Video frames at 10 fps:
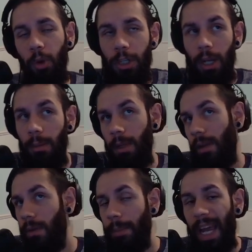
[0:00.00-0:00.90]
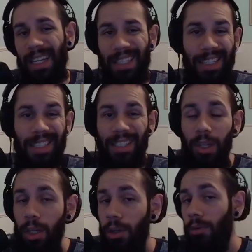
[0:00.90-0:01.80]
which I believe the max is
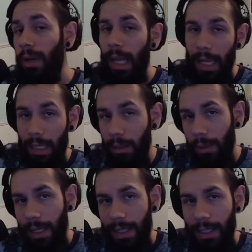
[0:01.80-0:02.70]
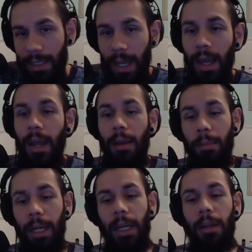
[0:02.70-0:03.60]
2 anyways.
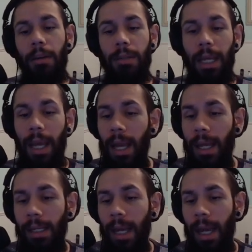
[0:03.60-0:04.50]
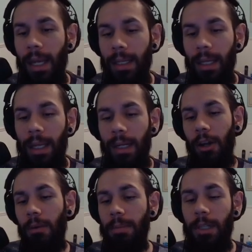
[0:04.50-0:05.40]
But it goes ahead and it
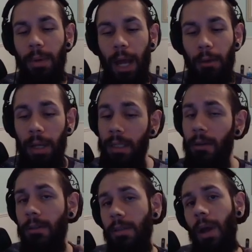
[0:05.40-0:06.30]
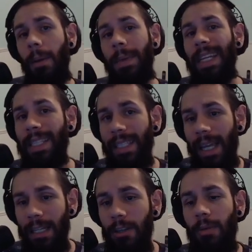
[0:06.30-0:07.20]
helps you out. It tells you how many
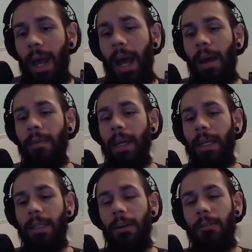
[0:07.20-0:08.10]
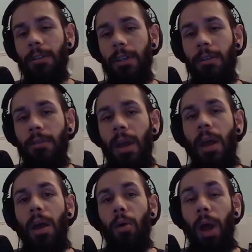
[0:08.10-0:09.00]
sets you have. It tells you
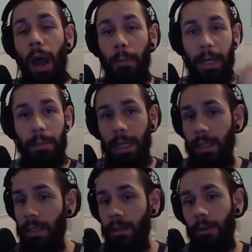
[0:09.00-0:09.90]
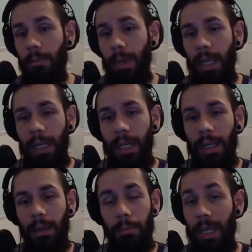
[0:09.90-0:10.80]
how many pieces you're
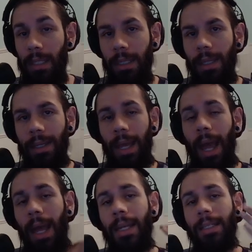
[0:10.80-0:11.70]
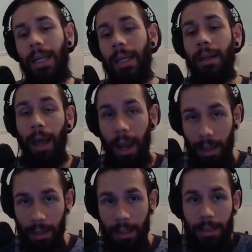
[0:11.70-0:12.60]
missing, and it
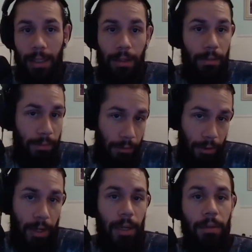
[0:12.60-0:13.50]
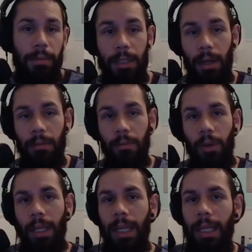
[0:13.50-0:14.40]
highlights it for you. So
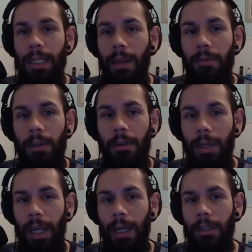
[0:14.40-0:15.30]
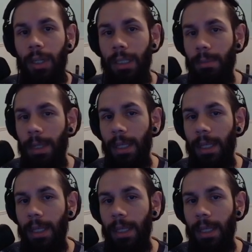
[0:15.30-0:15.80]
really easy if you do Chaos Recipe